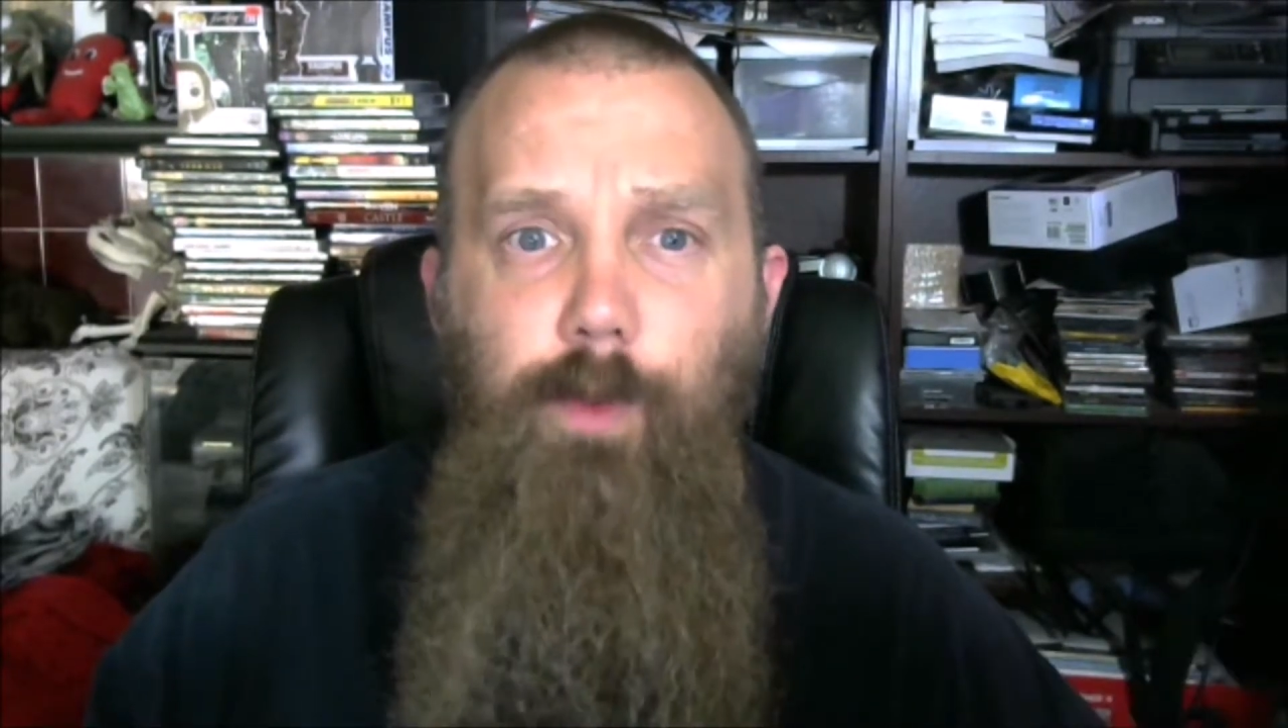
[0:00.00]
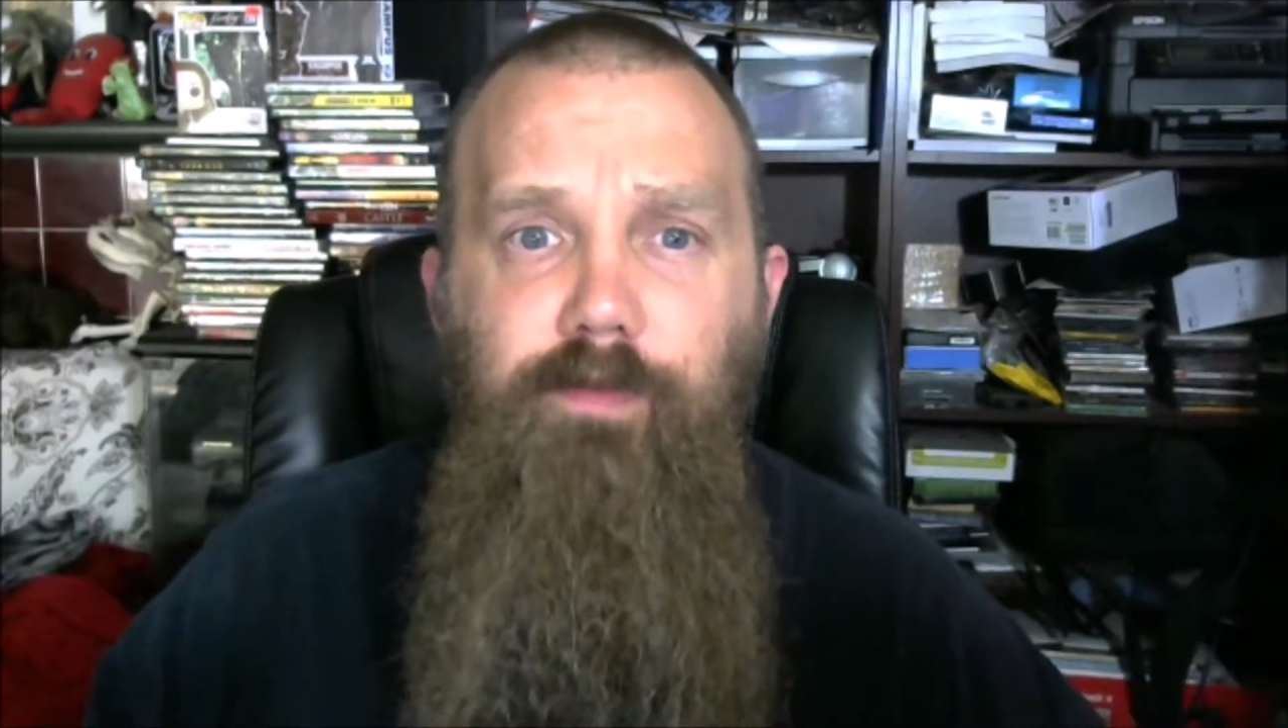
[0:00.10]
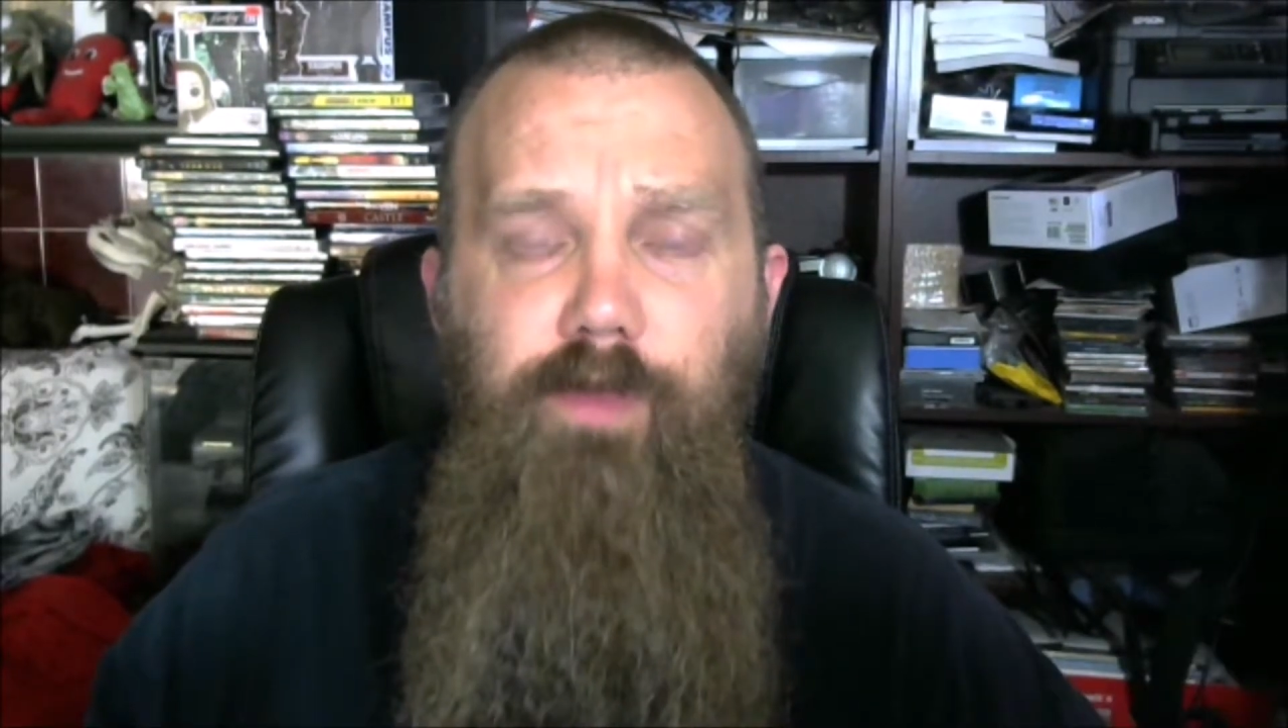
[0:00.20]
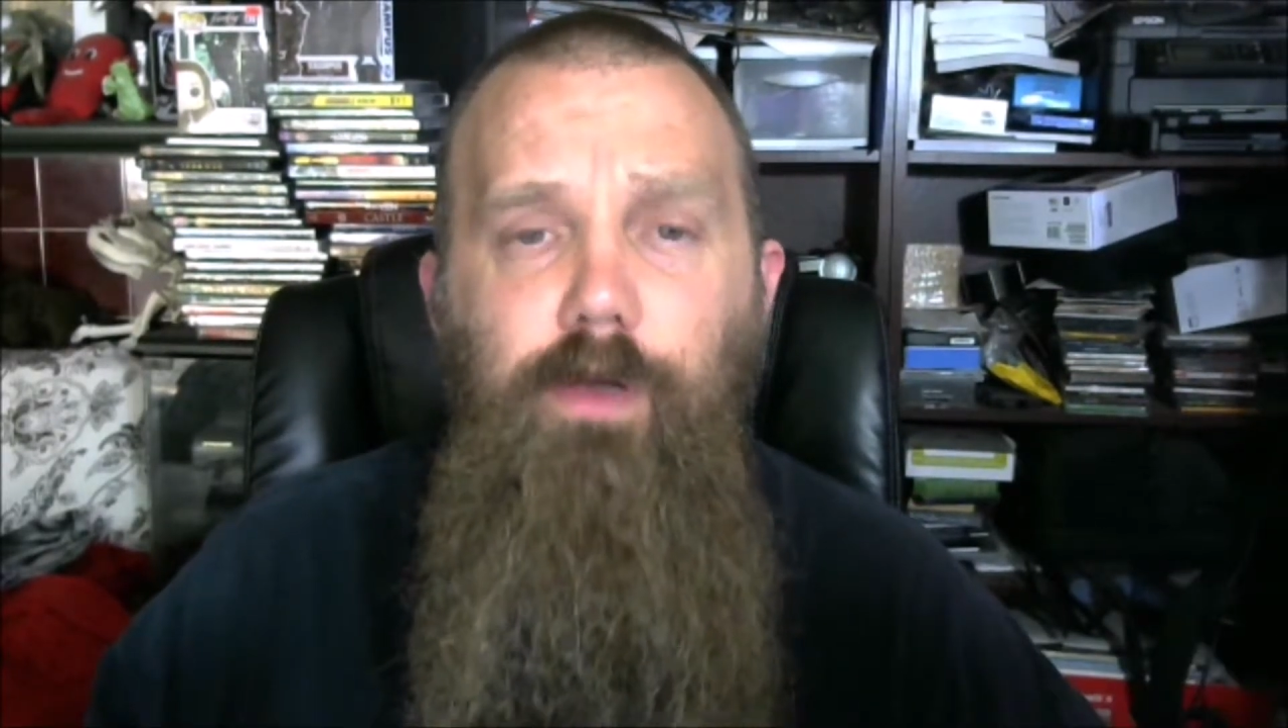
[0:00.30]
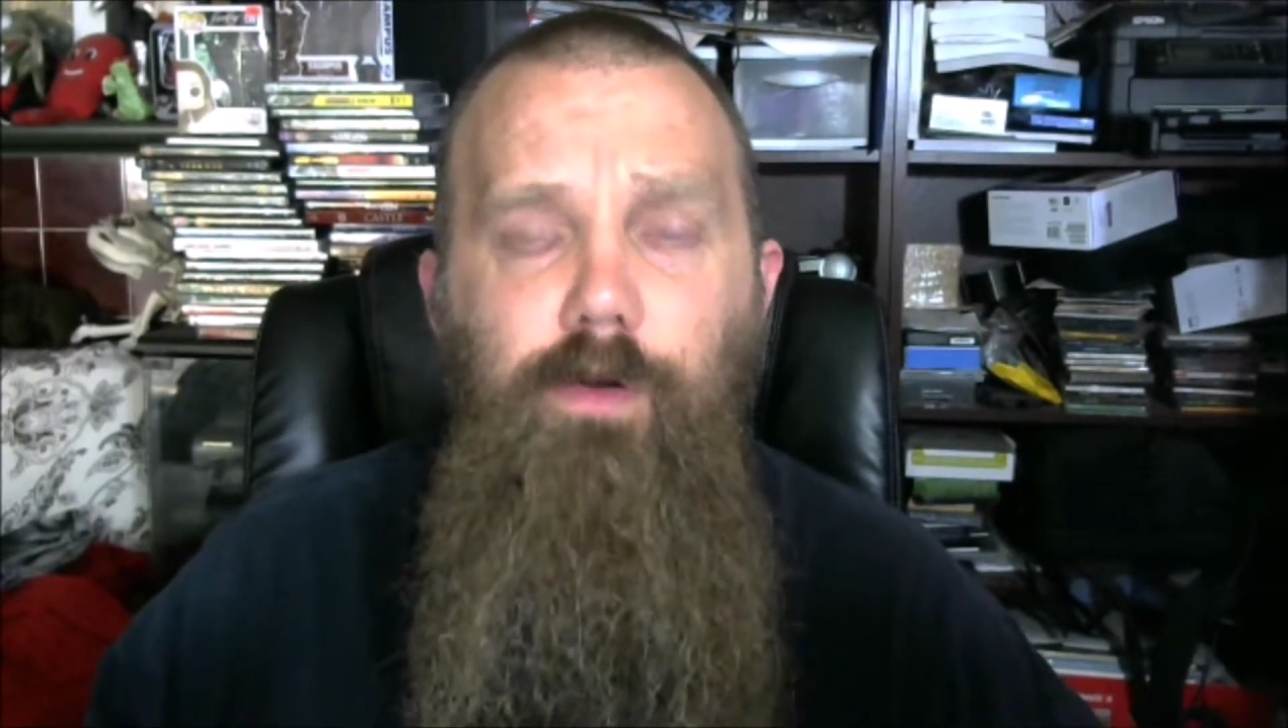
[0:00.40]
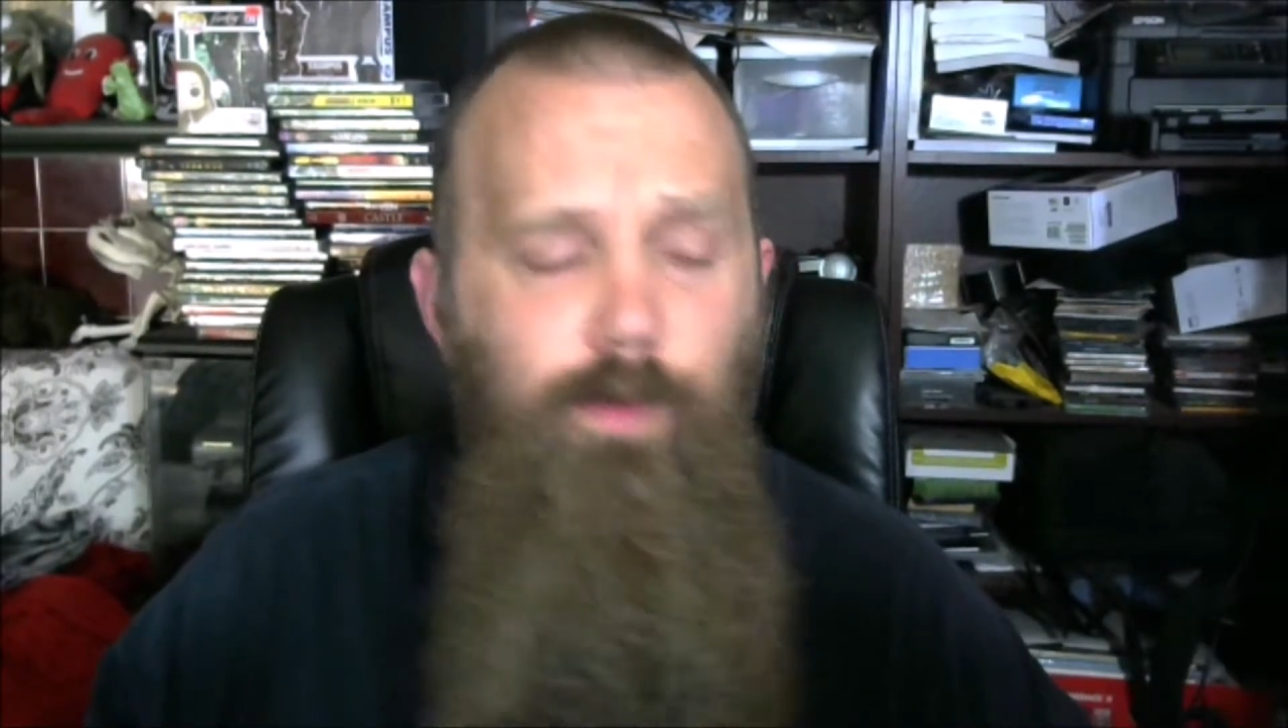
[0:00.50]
review,